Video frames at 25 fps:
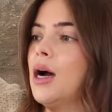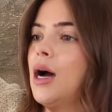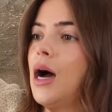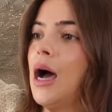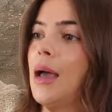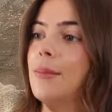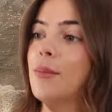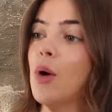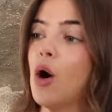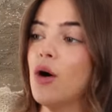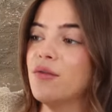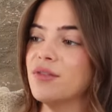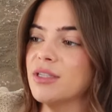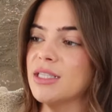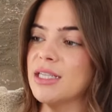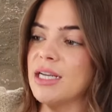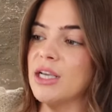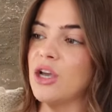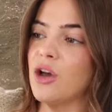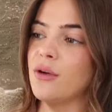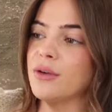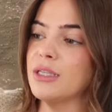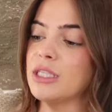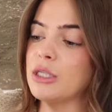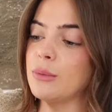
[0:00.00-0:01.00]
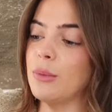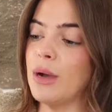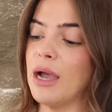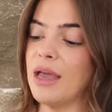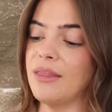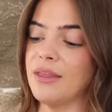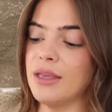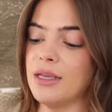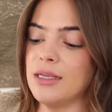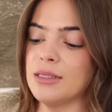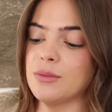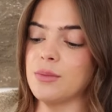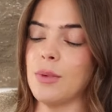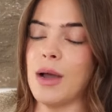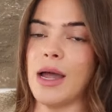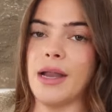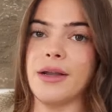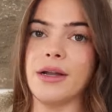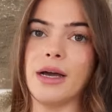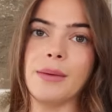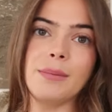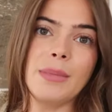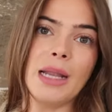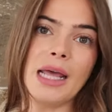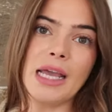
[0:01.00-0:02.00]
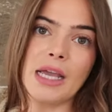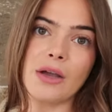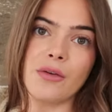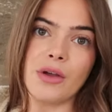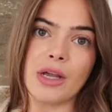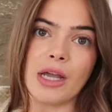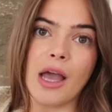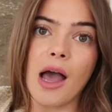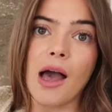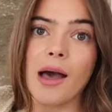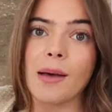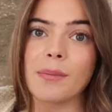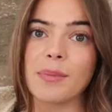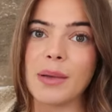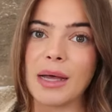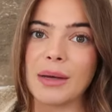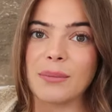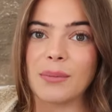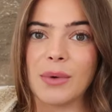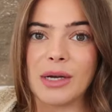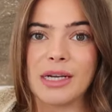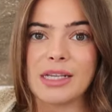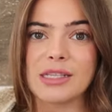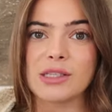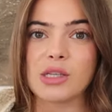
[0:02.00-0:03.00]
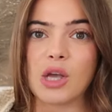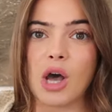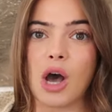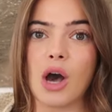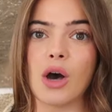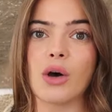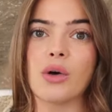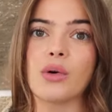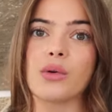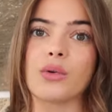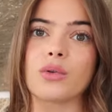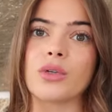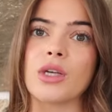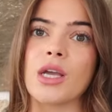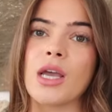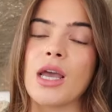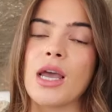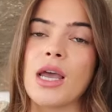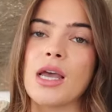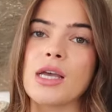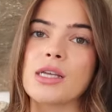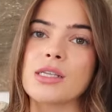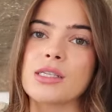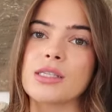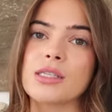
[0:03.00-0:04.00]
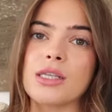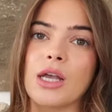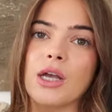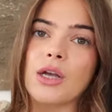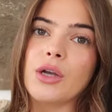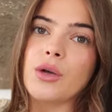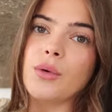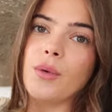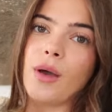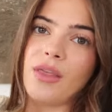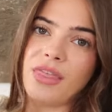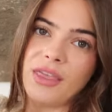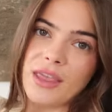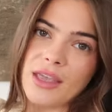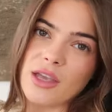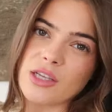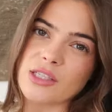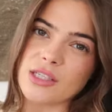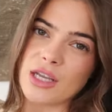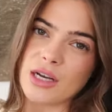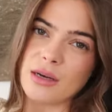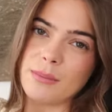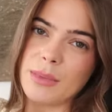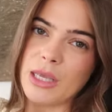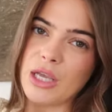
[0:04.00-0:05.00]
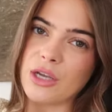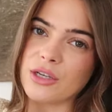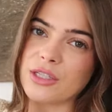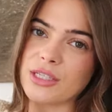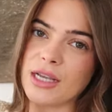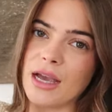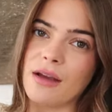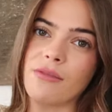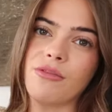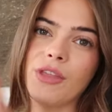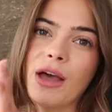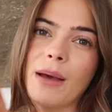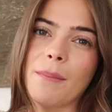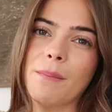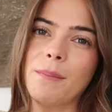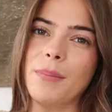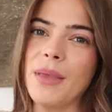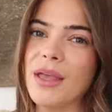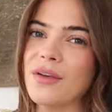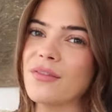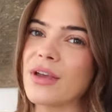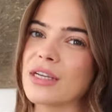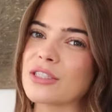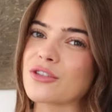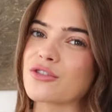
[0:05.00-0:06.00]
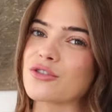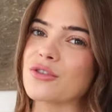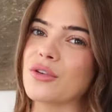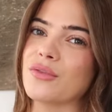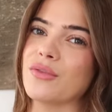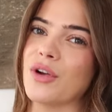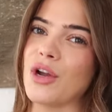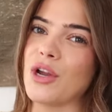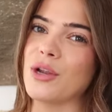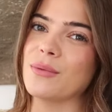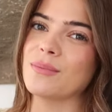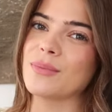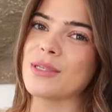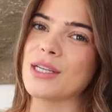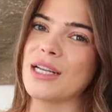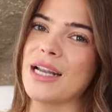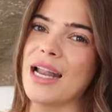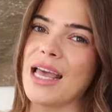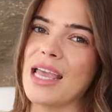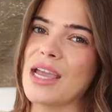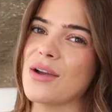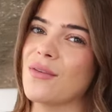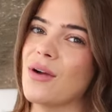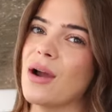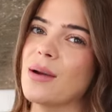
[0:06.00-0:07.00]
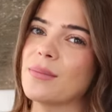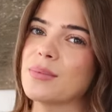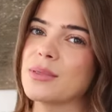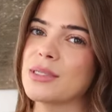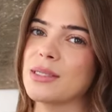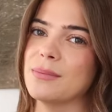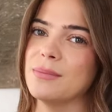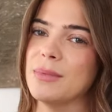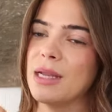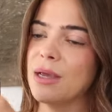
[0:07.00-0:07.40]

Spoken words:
I'm obviously going to wear these when I'm layering up and when it's cold. So I think it's going to be good to have that bit of extra room to layer up some